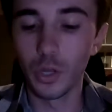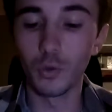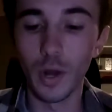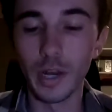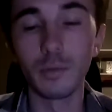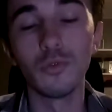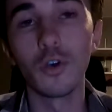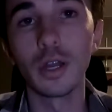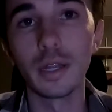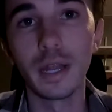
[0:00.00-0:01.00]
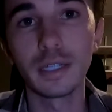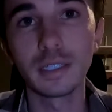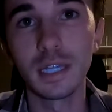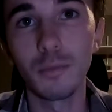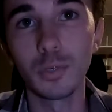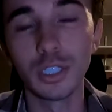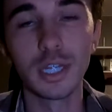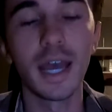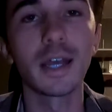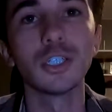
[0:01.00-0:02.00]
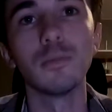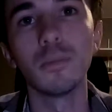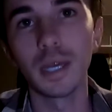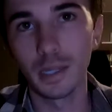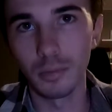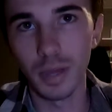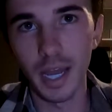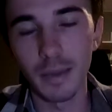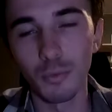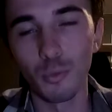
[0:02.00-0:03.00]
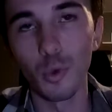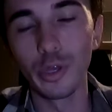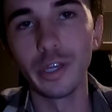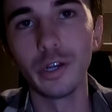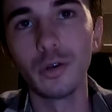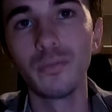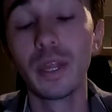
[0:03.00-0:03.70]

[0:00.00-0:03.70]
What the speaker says: we are ready to move on to the next step, which is actually making the pineapple mojito.